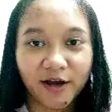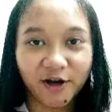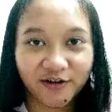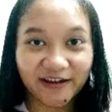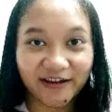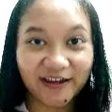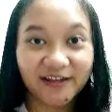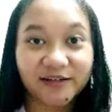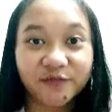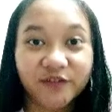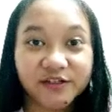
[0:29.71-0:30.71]
Okay, the
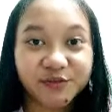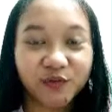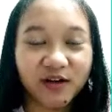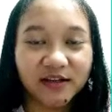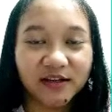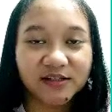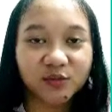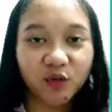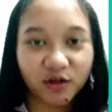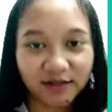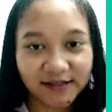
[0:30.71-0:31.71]
first one is,
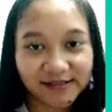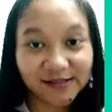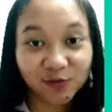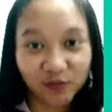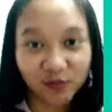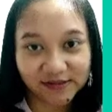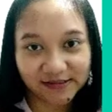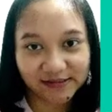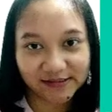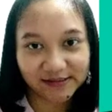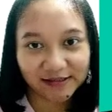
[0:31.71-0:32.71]
what is
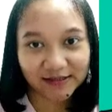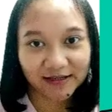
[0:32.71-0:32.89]
Quizizz?